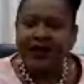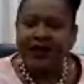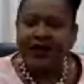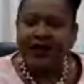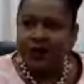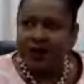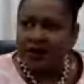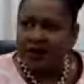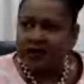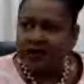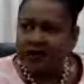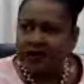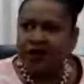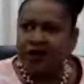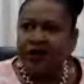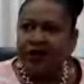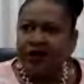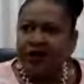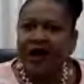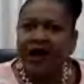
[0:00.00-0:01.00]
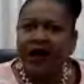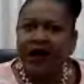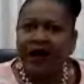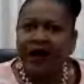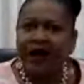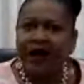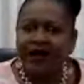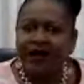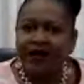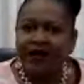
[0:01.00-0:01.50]
education
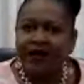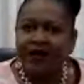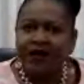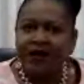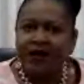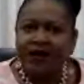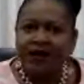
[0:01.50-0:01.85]
and